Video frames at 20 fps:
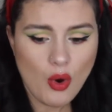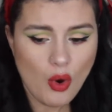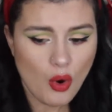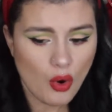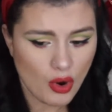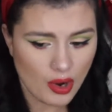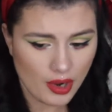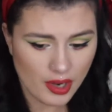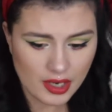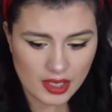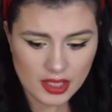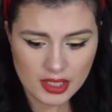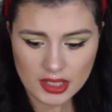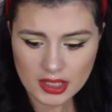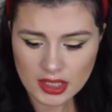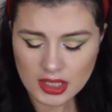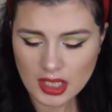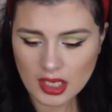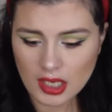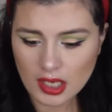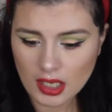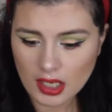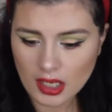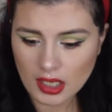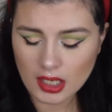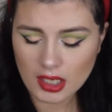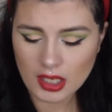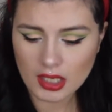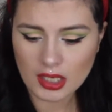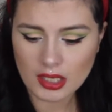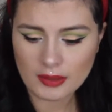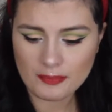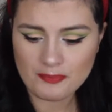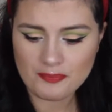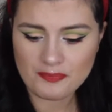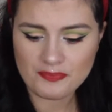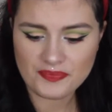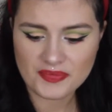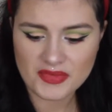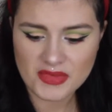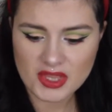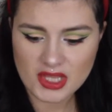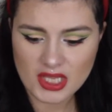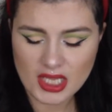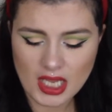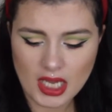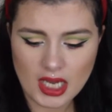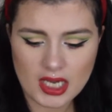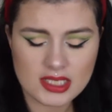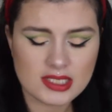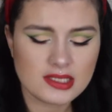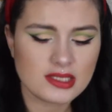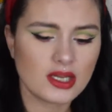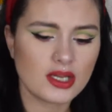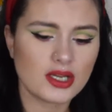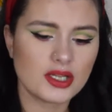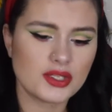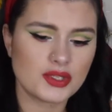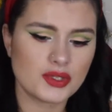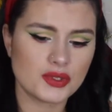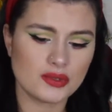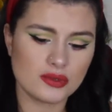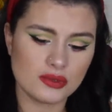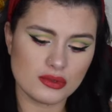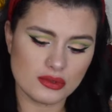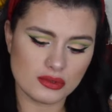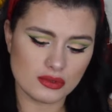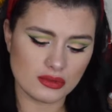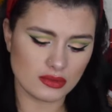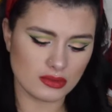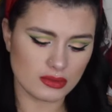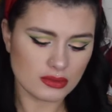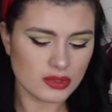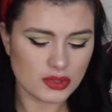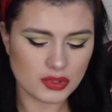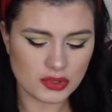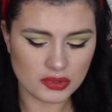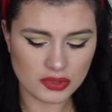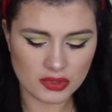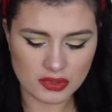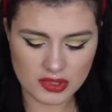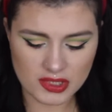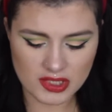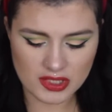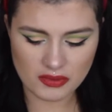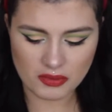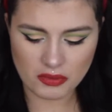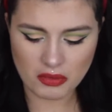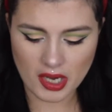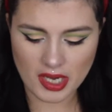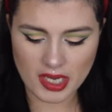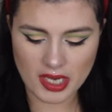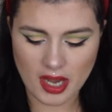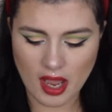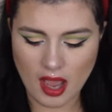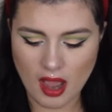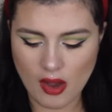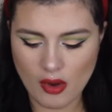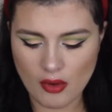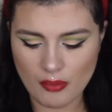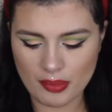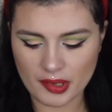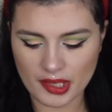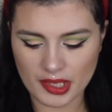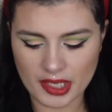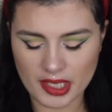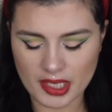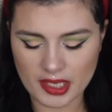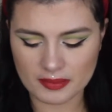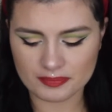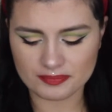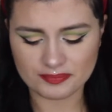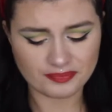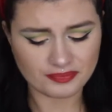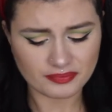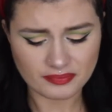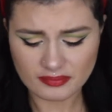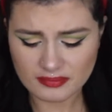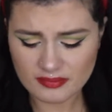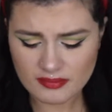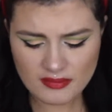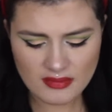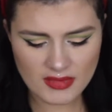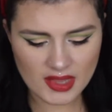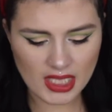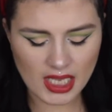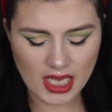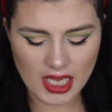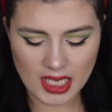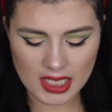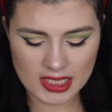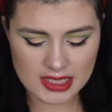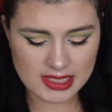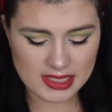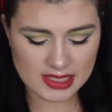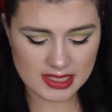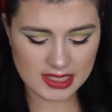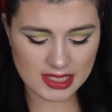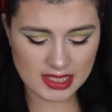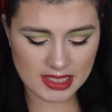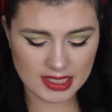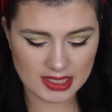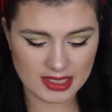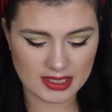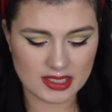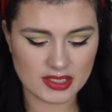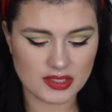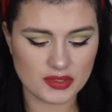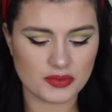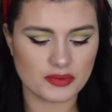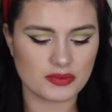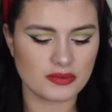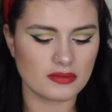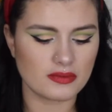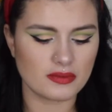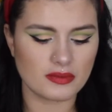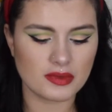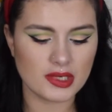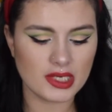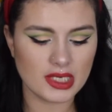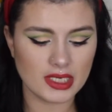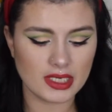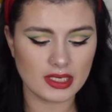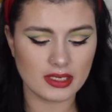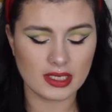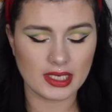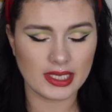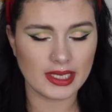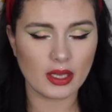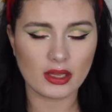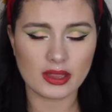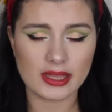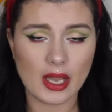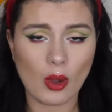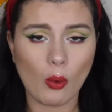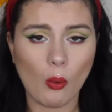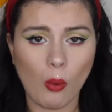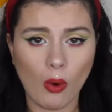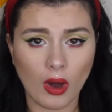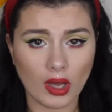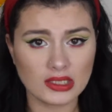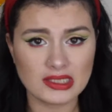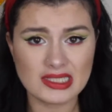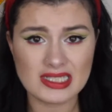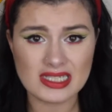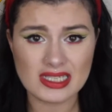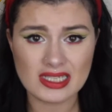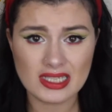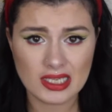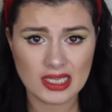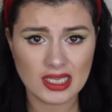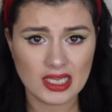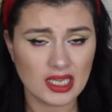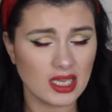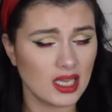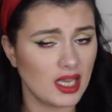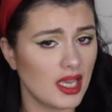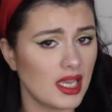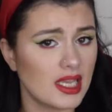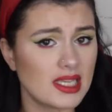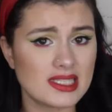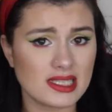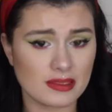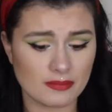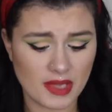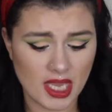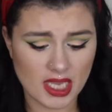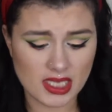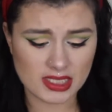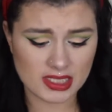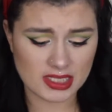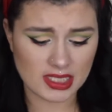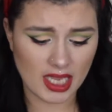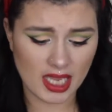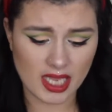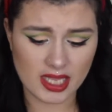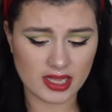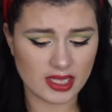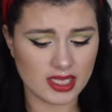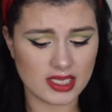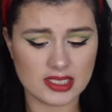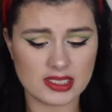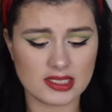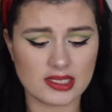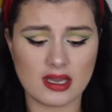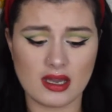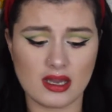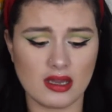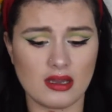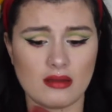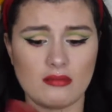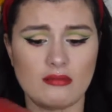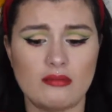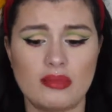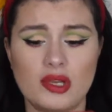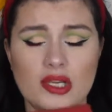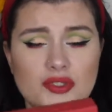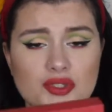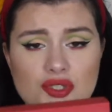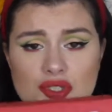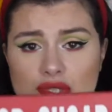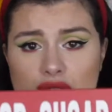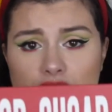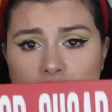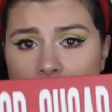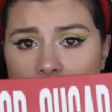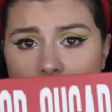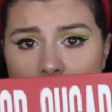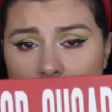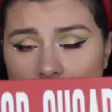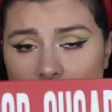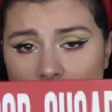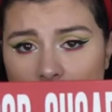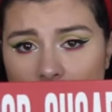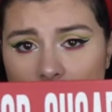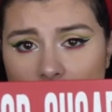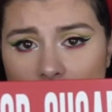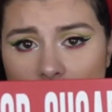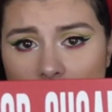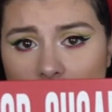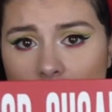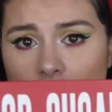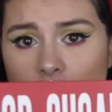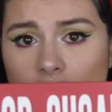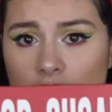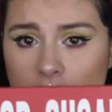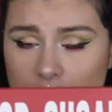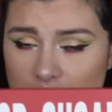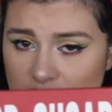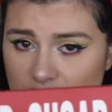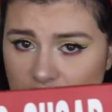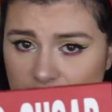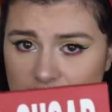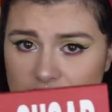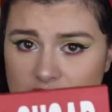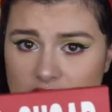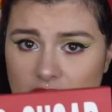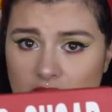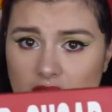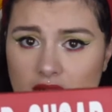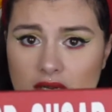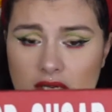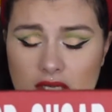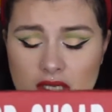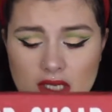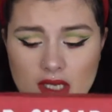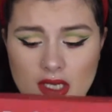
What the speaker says: Or I started to use it right now, but I see that it's really, like, the quality is amazing, and it's the Blood Sugar from Jeffree Star.